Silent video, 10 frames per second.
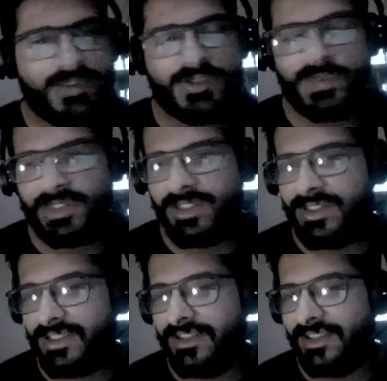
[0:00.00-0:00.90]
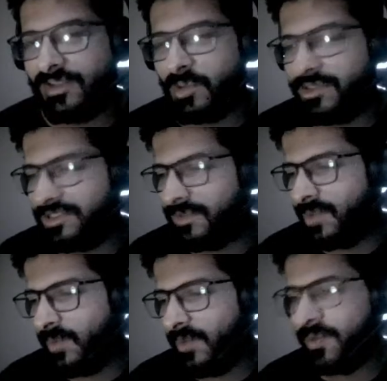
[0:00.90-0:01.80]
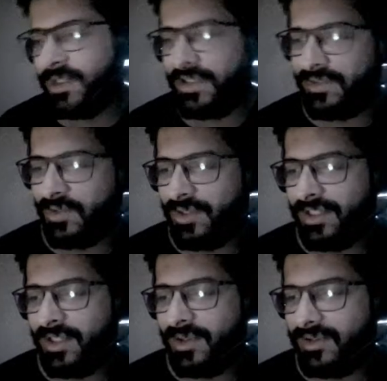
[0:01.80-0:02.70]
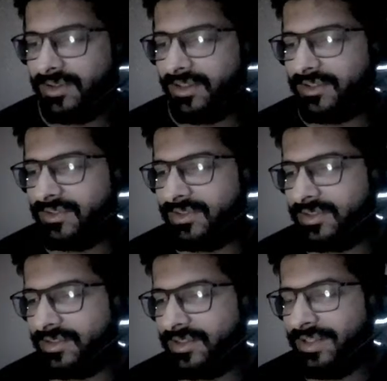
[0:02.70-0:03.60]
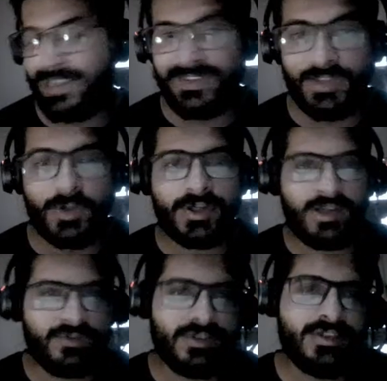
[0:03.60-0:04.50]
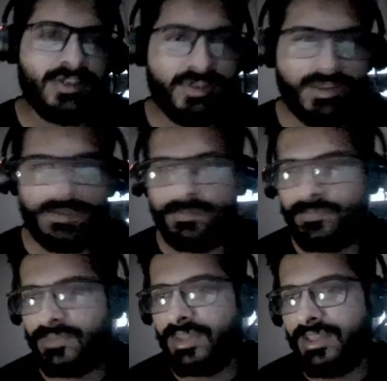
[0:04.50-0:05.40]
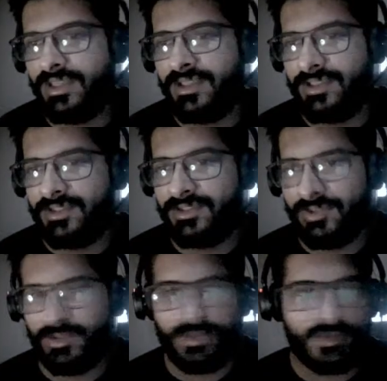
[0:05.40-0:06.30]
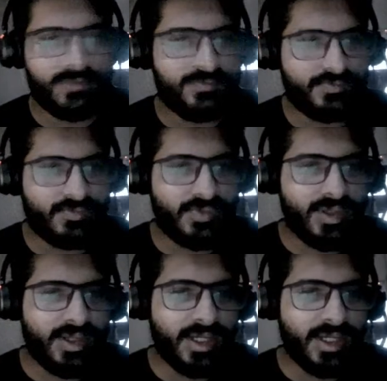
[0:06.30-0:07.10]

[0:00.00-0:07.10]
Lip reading: were in that question when we were sorting out things? Lexicographically. Yes. So it